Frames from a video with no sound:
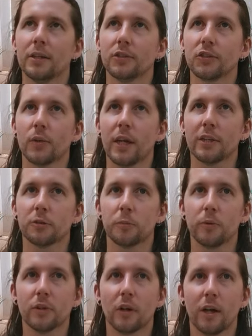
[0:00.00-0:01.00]
So yeah,
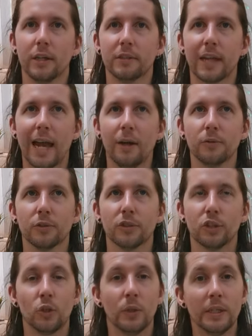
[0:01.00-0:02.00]
spirit guides, how to
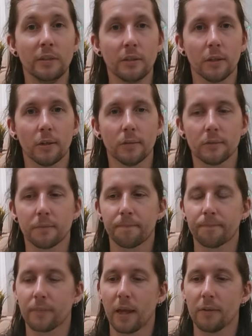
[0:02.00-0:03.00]
tune into those.
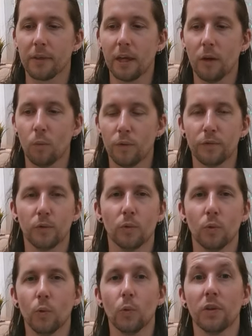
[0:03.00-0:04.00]
Now, they are with
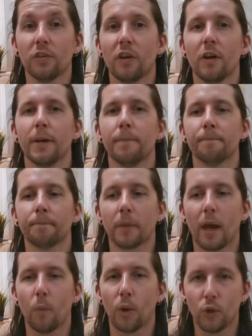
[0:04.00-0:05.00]
you all the time
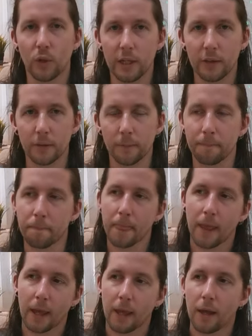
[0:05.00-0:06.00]
and when you need them,
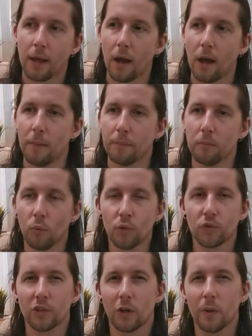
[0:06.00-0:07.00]
but
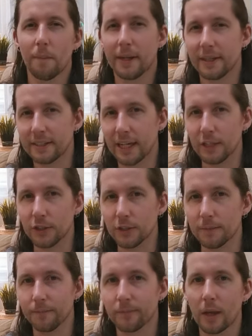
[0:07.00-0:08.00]
more so in
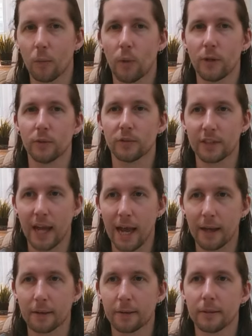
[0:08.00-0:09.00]
meditation and when you're sat